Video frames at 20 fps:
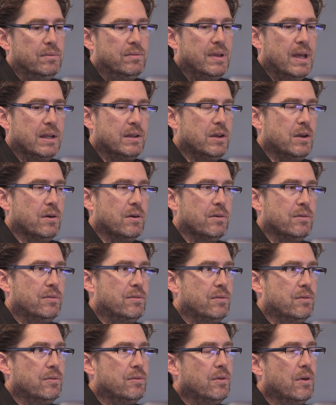10
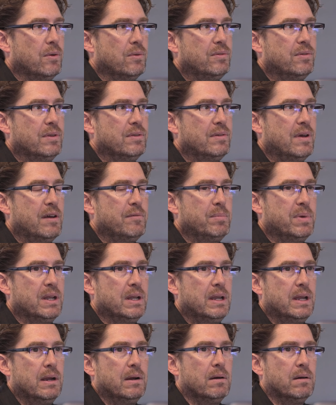years or so since I've
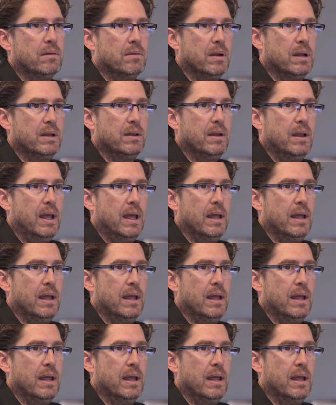been here and,